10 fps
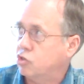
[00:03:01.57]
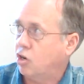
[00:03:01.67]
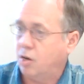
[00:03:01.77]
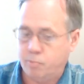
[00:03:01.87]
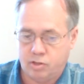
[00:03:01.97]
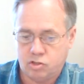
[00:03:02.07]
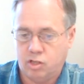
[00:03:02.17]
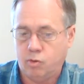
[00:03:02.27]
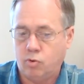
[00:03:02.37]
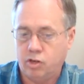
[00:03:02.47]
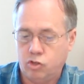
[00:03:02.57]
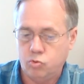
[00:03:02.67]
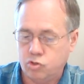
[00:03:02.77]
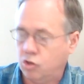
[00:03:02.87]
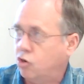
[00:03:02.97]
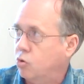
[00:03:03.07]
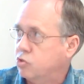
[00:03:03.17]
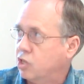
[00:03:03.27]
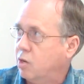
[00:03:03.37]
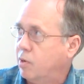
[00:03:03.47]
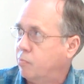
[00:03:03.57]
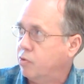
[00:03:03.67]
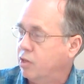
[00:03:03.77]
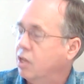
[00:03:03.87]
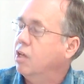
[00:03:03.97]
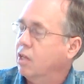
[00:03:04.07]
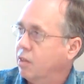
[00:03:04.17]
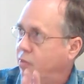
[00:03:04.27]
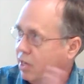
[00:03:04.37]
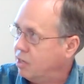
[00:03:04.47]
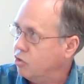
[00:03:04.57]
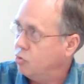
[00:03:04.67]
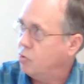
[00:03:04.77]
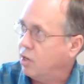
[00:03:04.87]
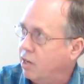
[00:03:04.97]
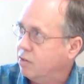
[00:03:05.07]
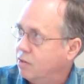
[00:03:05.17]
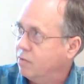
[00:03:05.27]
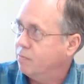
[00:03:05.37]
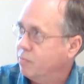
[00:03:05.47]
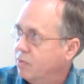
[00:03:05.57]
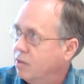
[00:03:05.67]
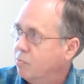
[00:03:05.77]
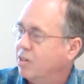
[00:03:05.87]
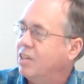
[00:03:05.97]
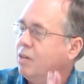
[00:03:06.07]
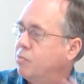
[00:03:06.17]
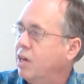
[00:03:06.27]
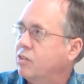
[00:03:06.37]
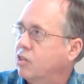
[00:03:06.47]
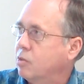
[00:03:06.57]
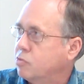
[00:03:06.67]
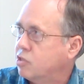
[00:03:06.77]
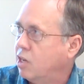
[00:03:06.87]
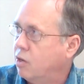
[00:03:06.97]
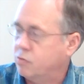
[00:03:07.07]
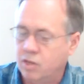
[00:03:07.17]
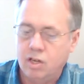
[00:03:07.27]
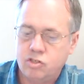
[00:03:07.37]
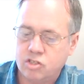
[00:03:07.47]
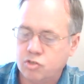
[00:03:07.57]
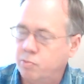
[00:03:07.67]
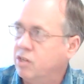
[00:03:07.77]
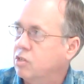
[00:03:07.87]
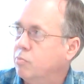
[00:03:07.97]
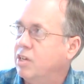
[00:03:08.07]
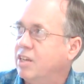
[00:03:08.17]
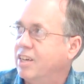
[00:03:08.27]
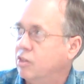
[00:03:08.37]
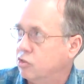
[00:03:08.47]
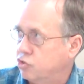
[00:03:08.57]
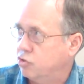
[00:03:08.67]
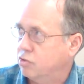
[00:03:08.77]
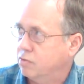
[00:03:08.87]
topics, and they want to use the codes to come up with it, they can do that, but keep that to themselves. Just speak to me in English.